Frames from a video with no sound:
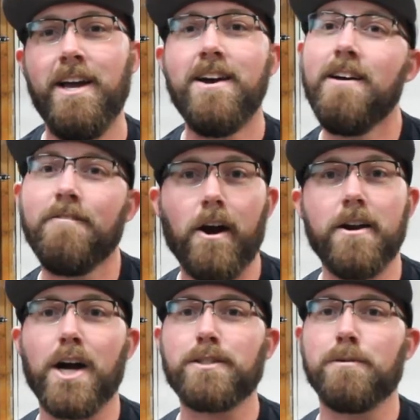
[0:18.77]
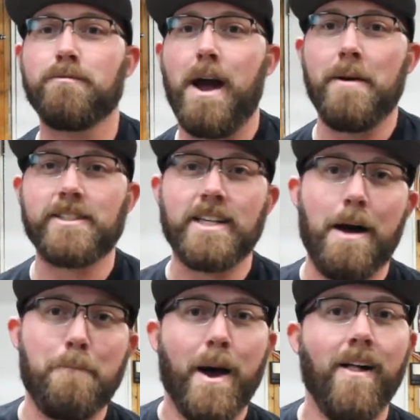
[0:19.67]
If you already are subscribed, make sure
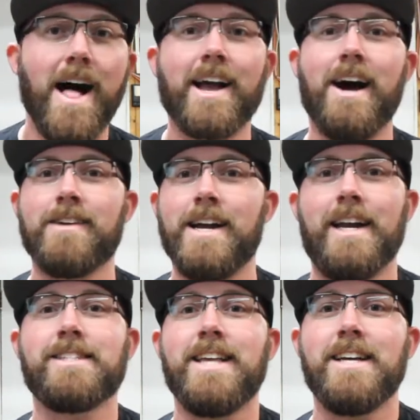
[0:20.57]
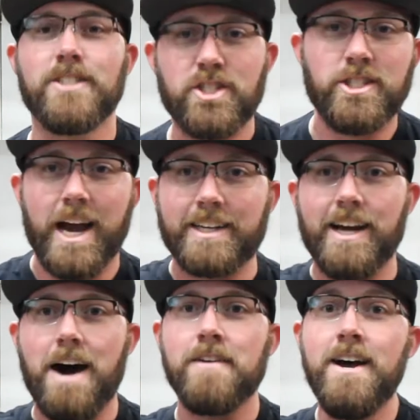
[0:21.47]
that bell icon right next to that is checked
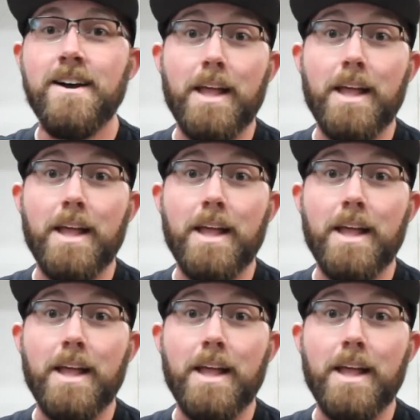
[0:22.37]
off.